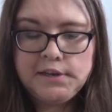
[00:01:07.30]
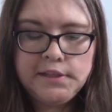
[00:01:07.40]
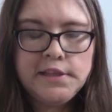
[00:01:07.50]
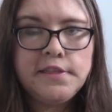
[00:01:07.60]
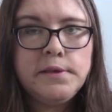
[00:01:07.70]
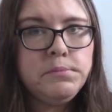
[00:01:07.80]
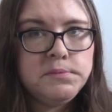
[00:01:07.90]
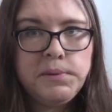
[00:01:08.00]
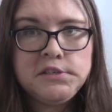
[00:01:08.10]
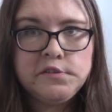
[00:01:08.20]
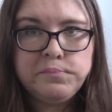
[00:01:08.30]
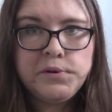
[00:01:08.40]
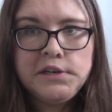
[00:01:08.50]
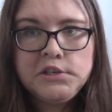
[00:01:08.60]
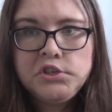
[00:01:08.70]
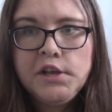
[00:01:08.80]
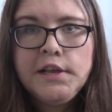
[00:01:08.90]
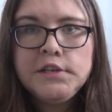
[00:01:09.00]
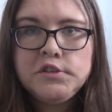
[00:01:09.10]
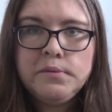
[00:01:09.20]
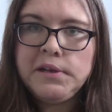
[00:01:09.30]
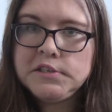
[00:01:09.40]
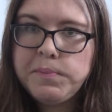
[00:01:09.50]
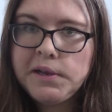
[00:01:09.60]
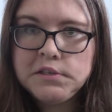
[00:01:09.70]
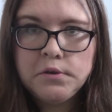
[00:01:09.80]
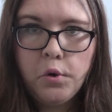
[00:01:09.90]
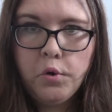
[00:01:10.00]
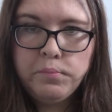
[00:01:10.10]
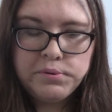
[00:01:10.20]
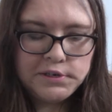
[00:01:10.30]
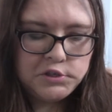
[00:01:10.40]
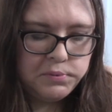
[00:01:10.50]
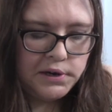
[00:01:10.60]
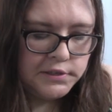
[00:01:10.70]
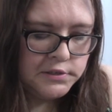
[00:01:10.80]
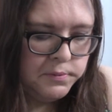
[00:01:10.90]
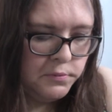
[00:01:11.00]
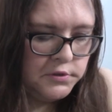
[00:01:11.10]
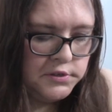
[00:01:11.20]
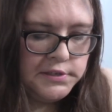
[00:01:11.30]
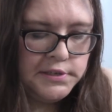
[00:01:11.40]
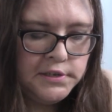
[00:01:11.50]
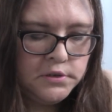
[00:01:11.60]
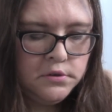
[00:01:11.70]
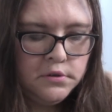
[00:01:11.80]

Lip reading: And the theme is Best of British. So I'm expecting all British brands, but we'll see.